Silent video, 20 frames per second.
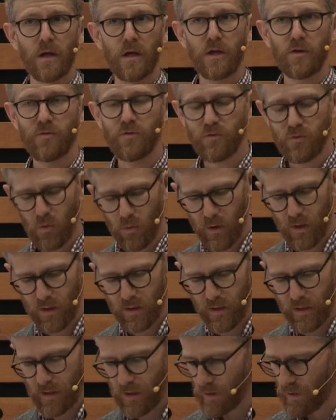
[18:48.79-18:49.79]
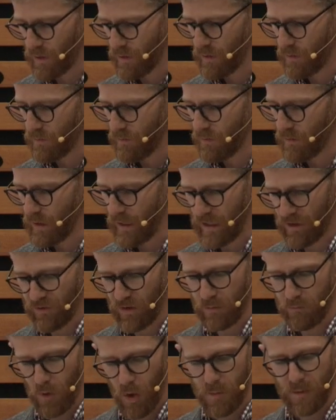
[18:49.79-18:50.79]
Historically, it is
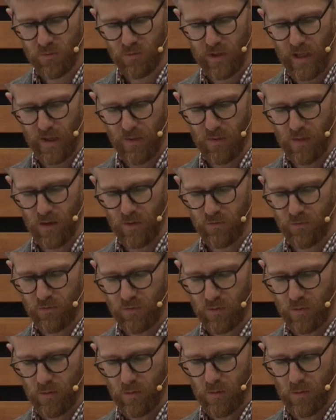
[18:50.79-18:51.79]
at moments like this,